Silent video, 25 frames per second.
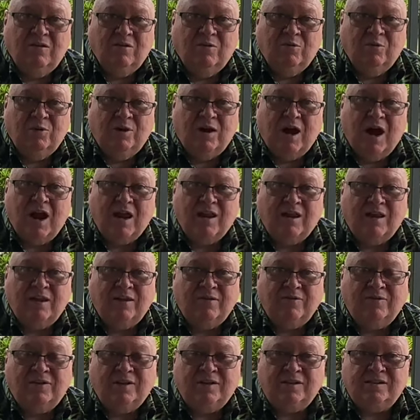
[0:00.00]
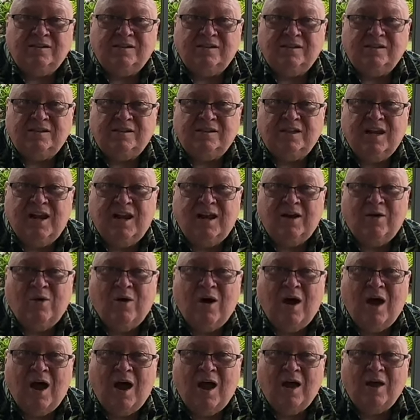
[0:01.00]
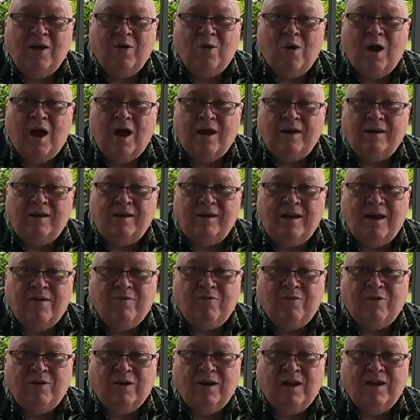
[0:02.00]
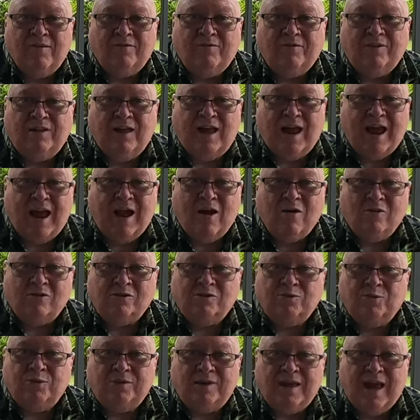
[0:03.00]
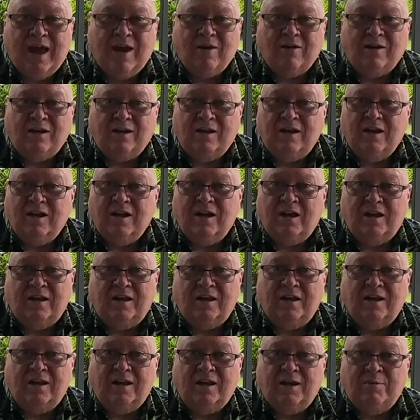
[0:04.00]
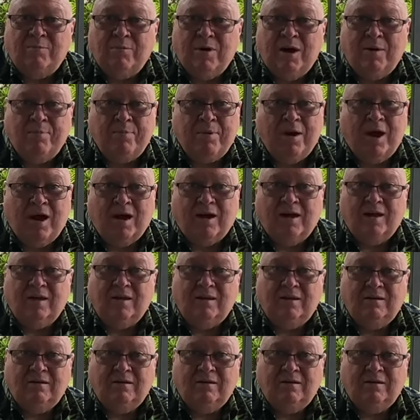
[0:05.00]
When I lived in Cincinnati, Ohio, I never left the house without a gun in my pocket.